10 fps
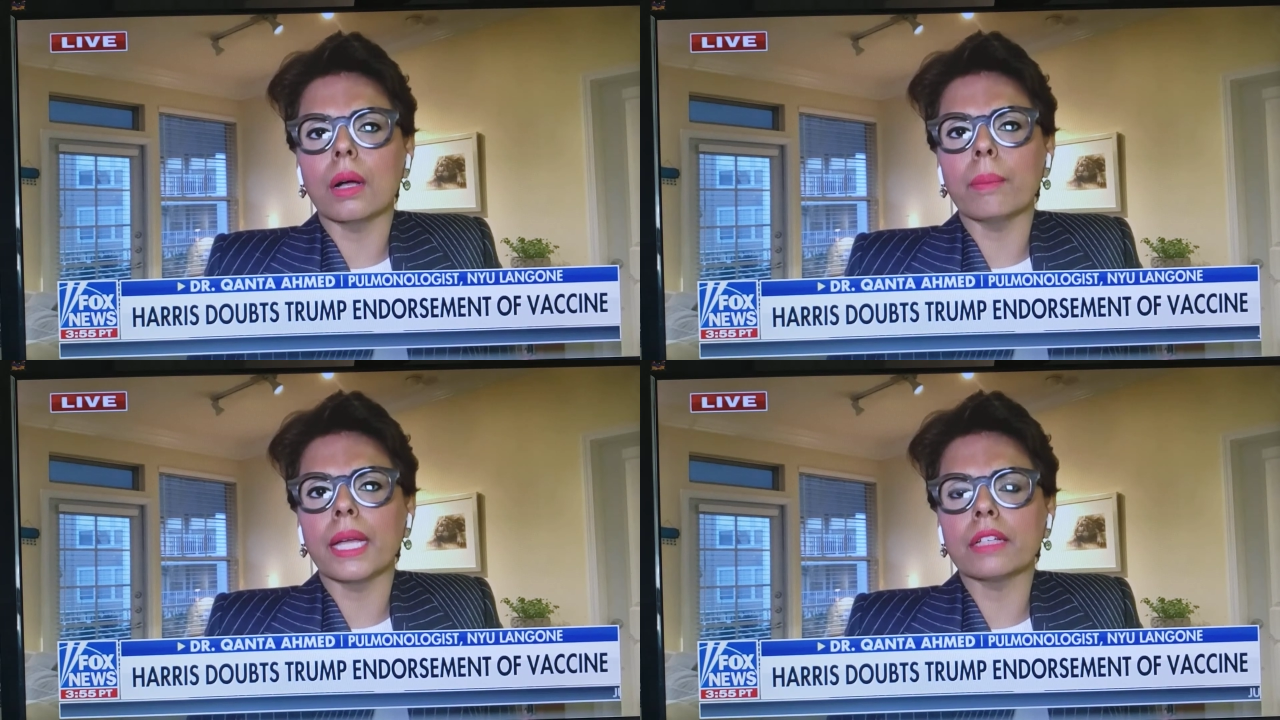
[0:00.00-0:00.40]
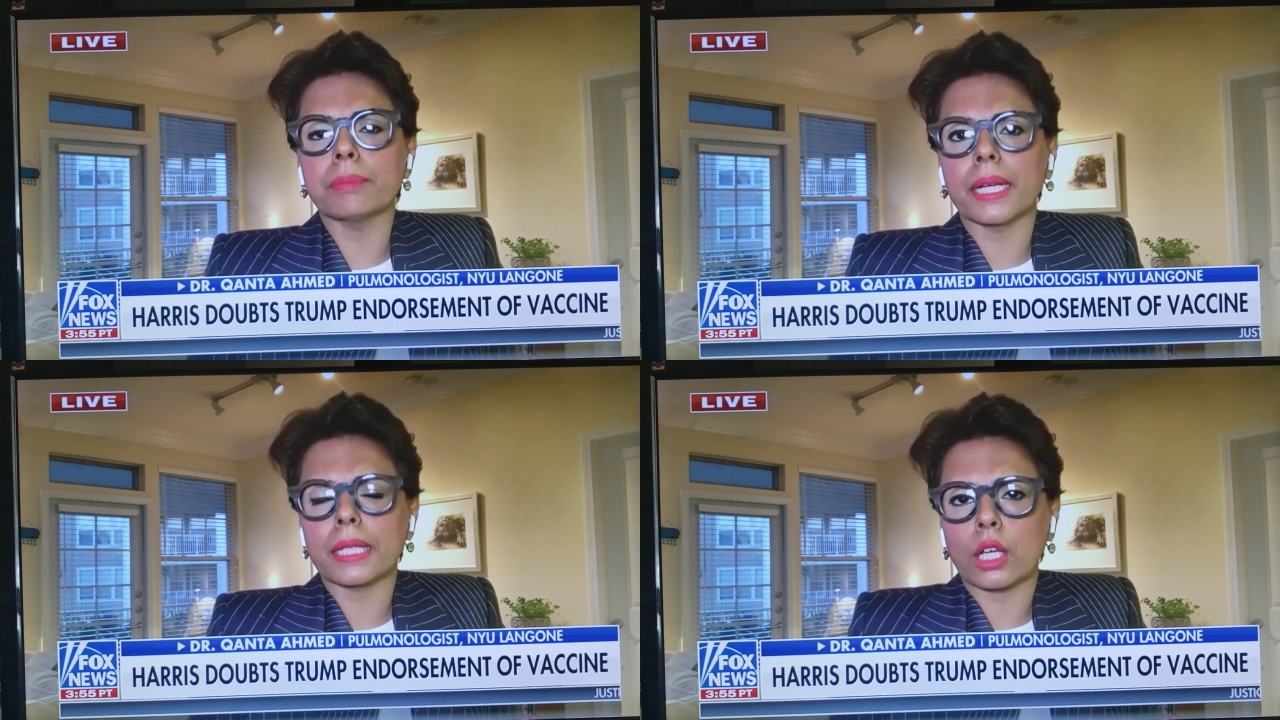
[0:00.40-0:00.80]
Many
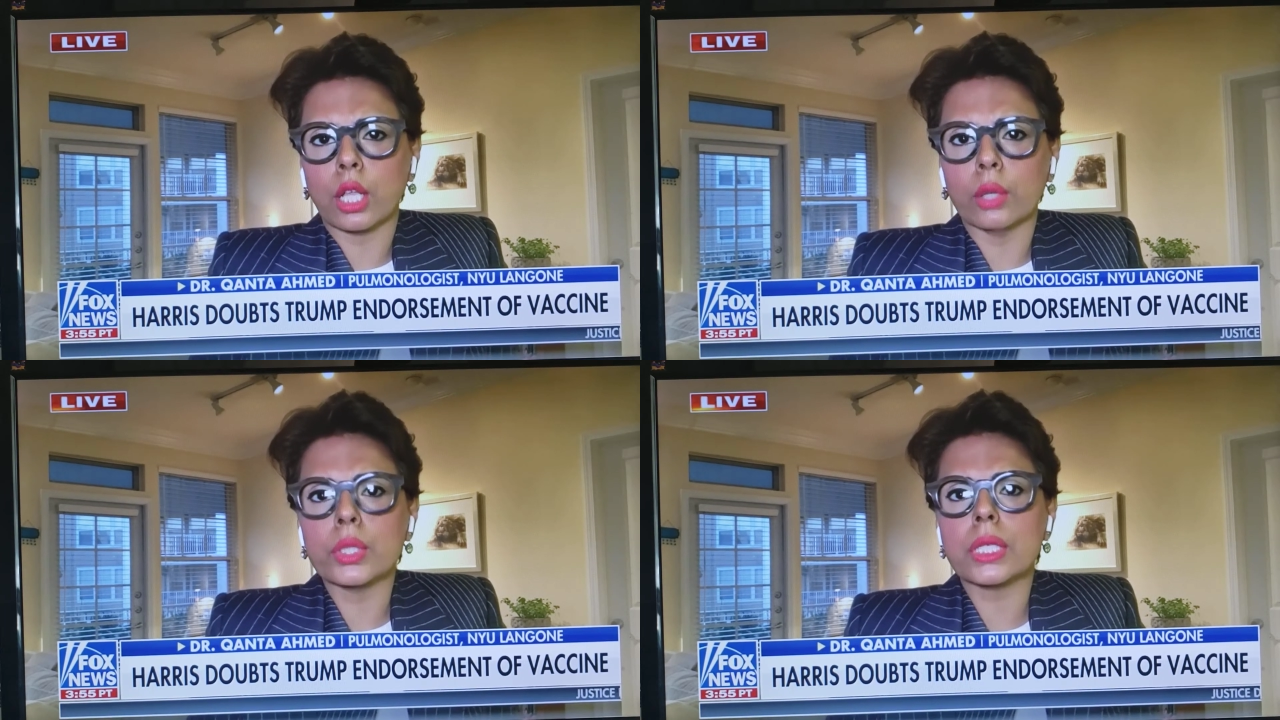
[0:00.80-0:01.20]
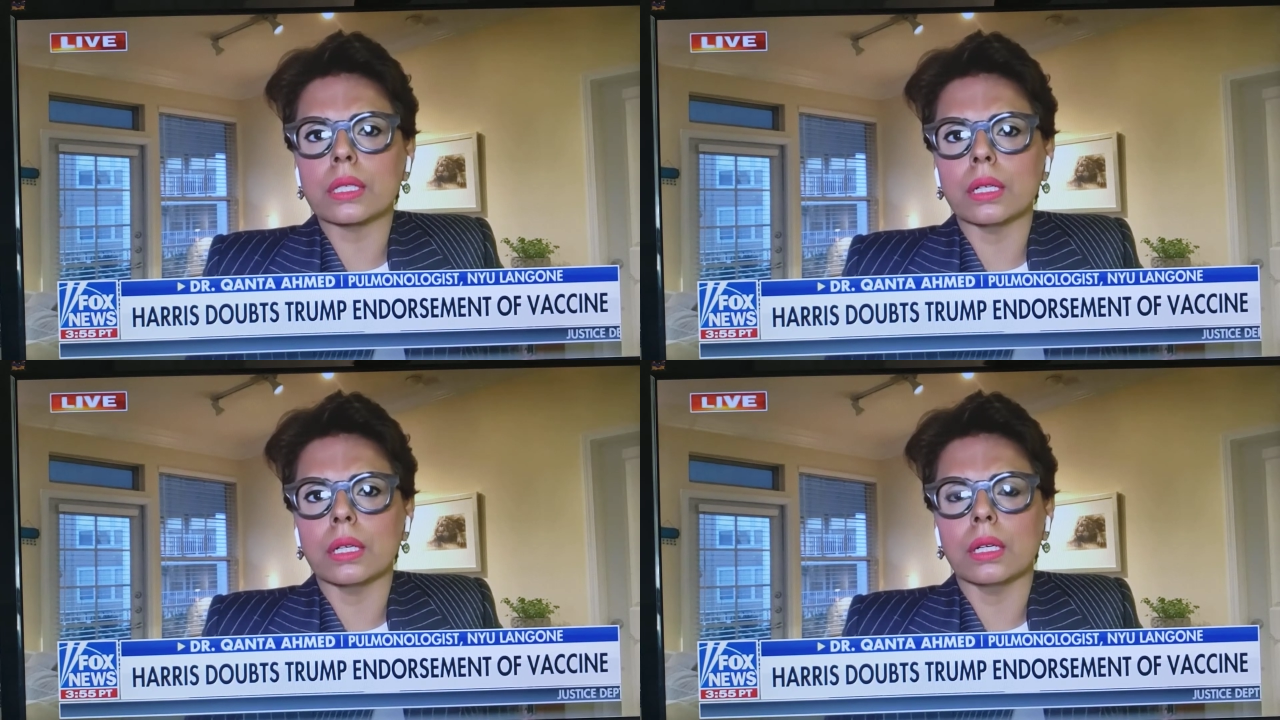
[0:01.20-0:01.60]
of my close
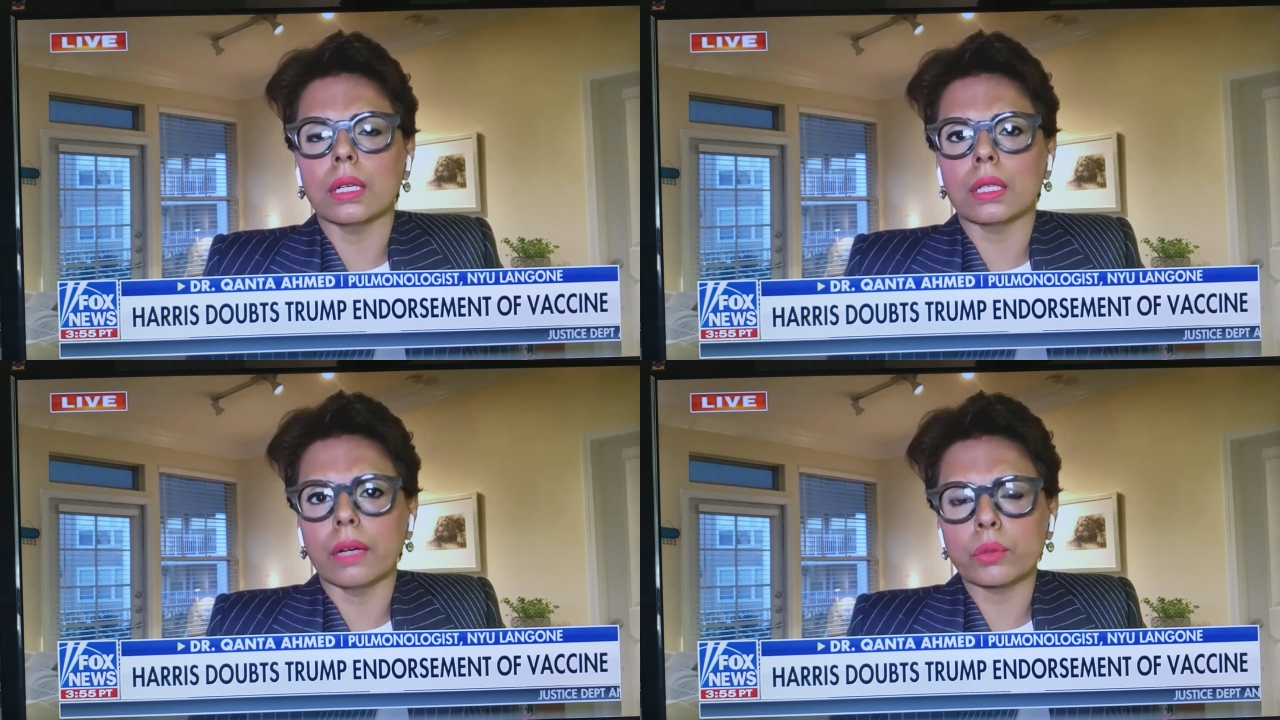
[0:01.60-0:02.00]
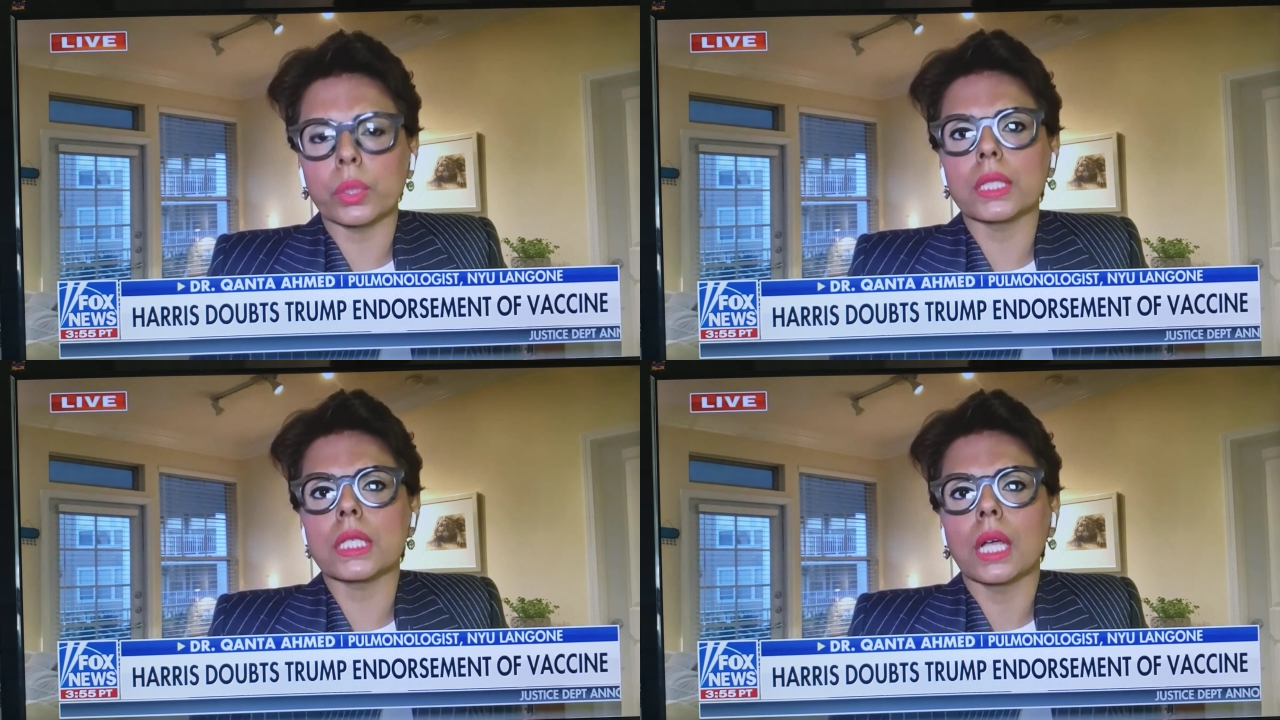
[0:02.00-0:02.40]
loved
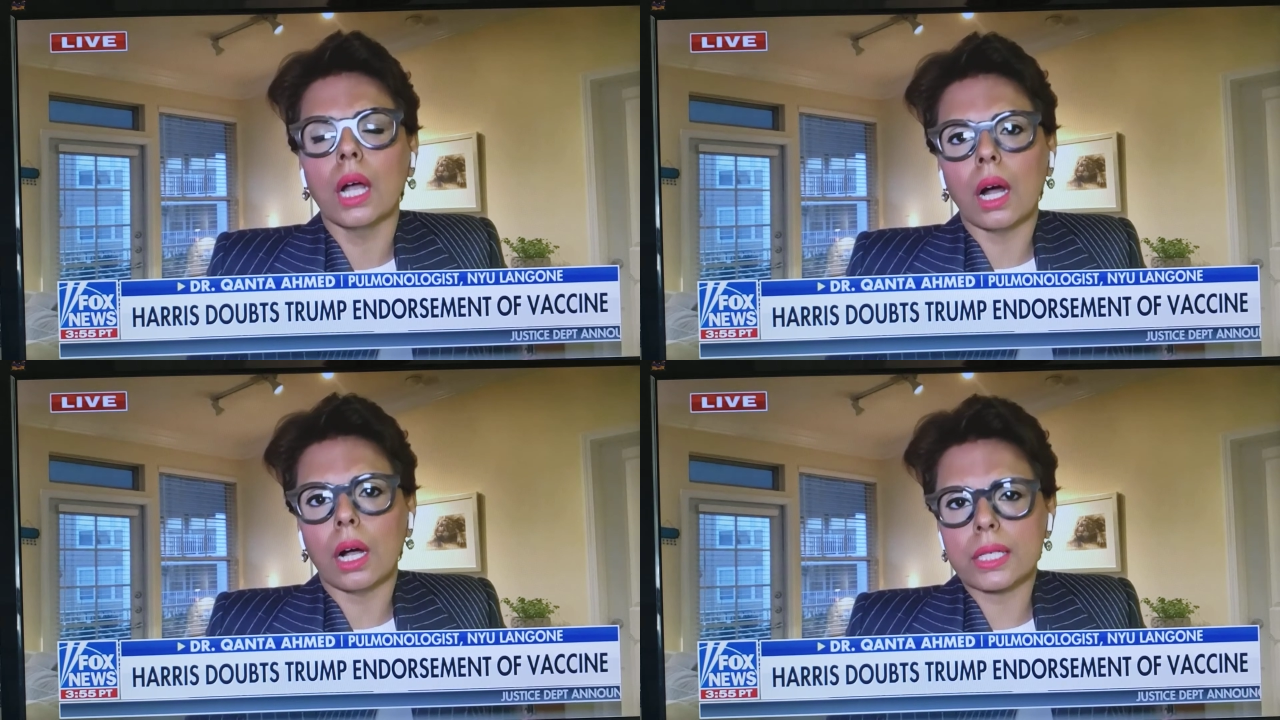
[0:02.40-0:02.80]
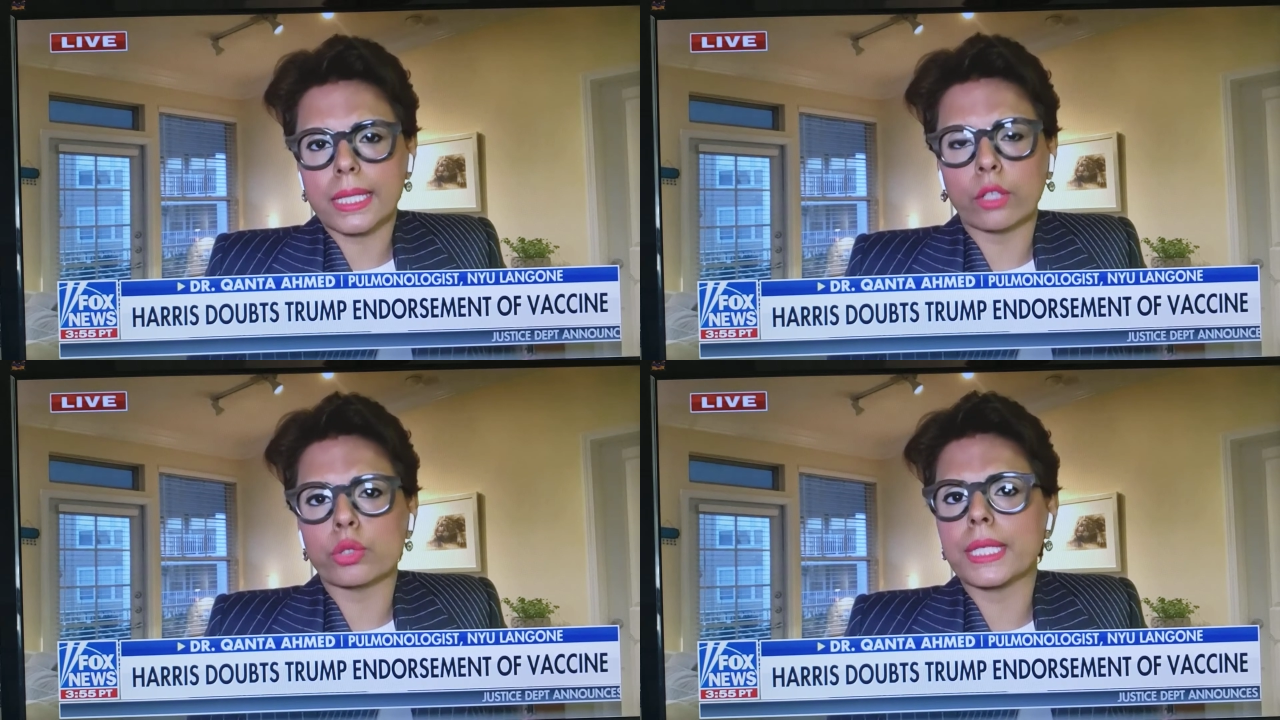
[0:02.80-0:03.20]
ones are
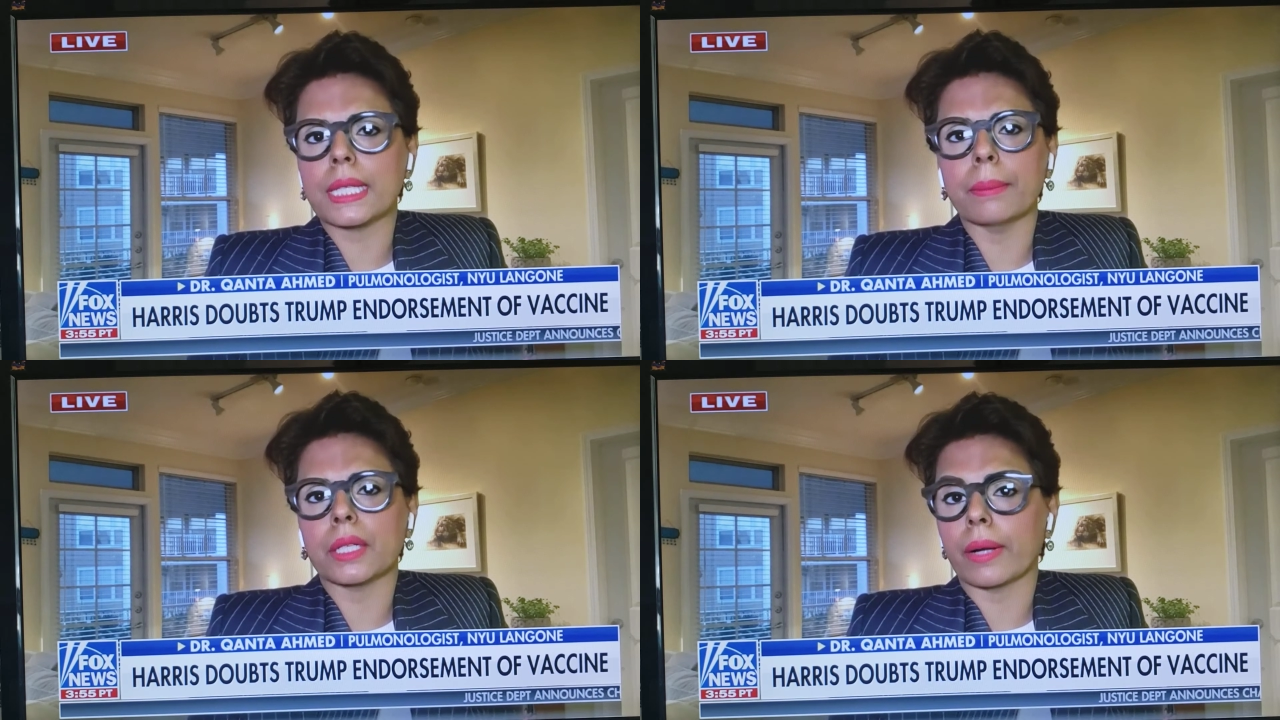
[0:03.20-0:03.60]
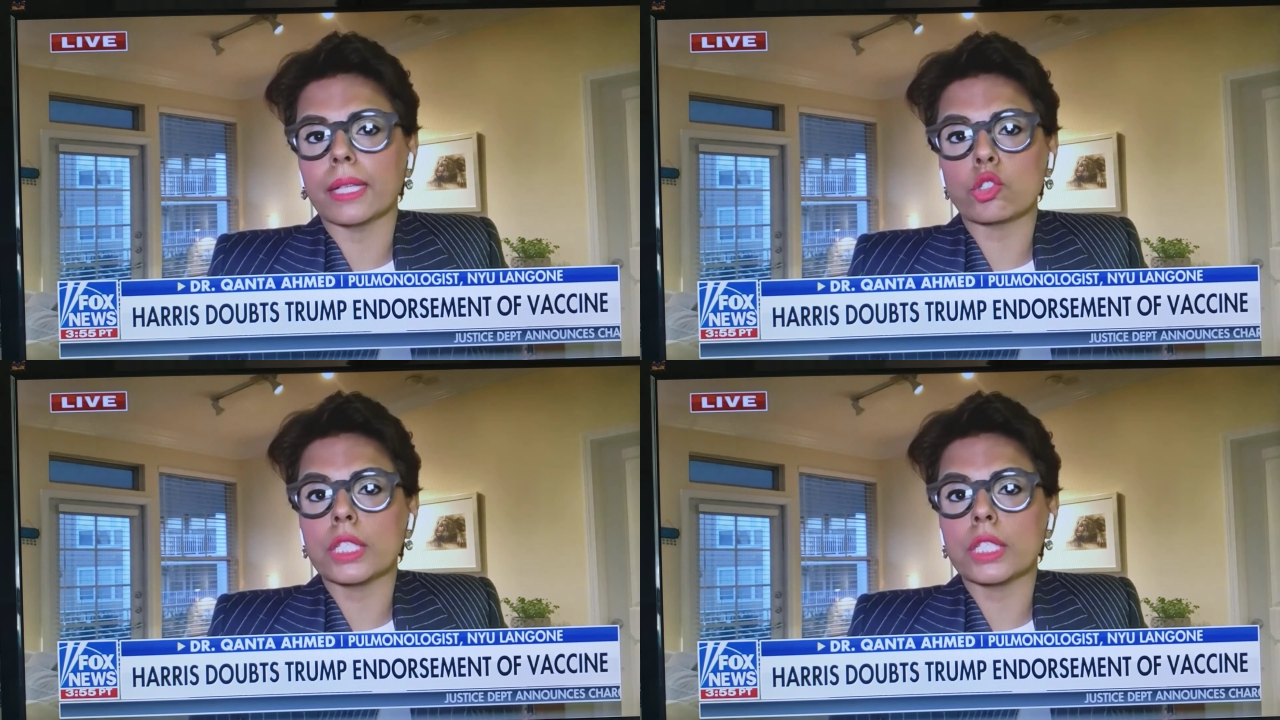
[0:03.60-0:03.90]
centrist Democrats.